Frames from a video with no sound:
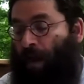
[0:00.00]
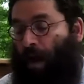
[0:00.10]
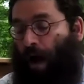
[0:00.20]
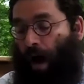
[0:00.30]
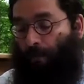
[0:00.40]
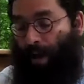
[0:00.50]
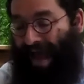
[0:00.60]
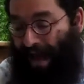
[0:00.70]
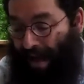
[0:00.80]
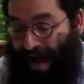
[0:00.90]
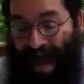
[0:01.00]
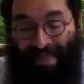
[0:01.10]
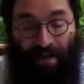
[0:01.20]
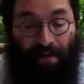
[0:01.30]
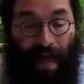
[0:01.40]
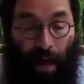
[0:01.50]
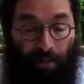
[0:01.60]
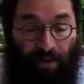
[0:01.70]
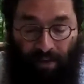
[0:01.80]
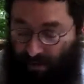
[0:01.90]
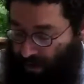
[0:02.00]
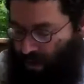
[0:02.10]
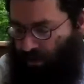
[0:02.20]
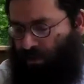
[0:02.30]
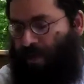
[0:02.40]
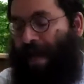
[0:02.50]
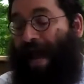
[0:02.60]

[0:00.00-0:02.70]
And the Talmud continues.